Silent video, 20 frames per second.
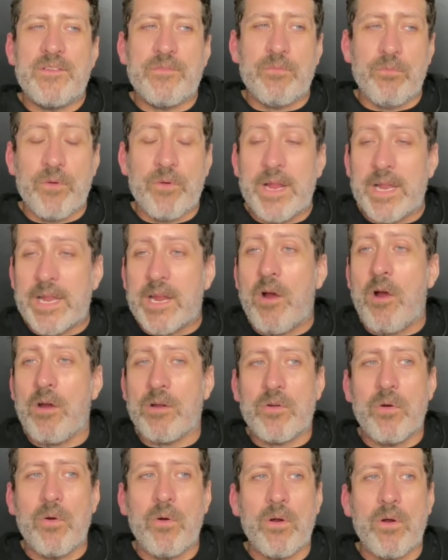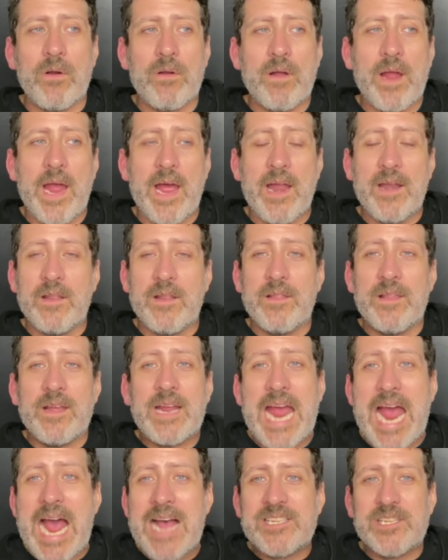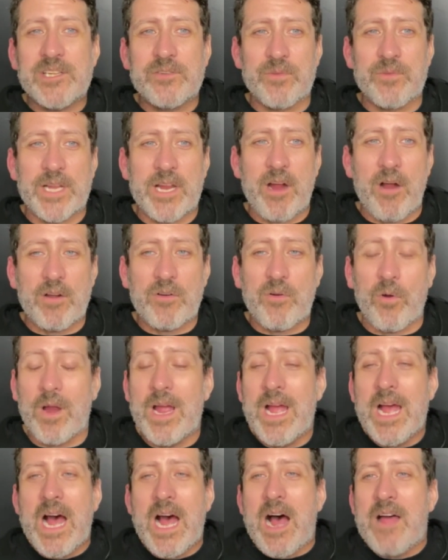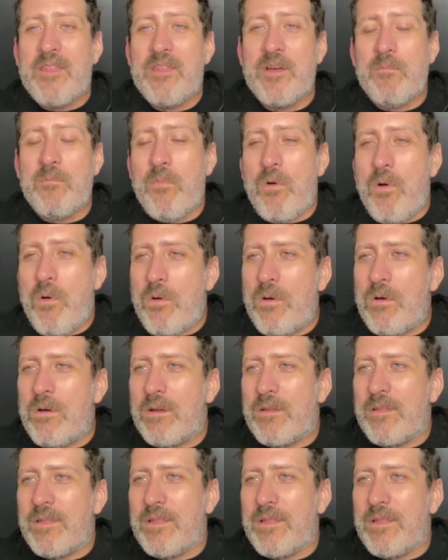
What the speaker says: really hardcore, and the cast is really hardcore. The more